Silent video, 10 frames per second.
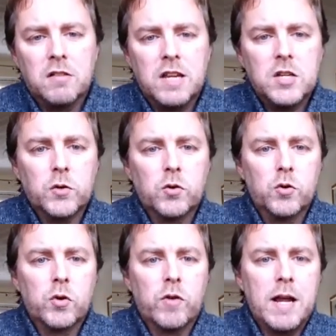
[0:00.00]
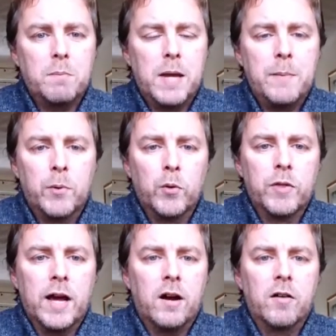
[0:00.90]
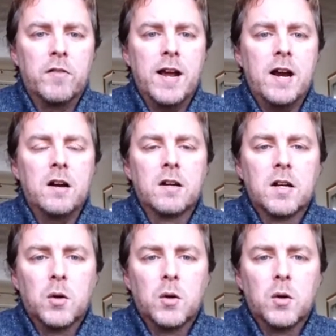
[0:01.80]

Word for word: These are all great people that are there,